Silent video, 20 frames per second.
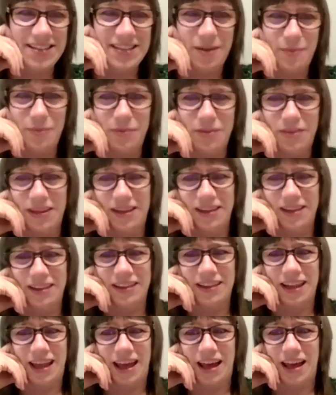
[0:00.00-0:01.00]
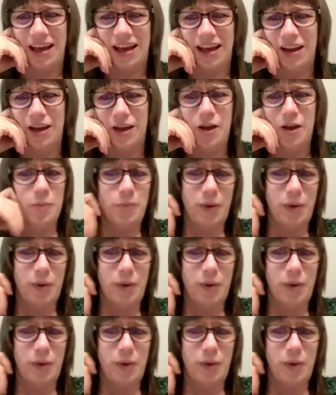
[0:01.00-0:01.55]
is something that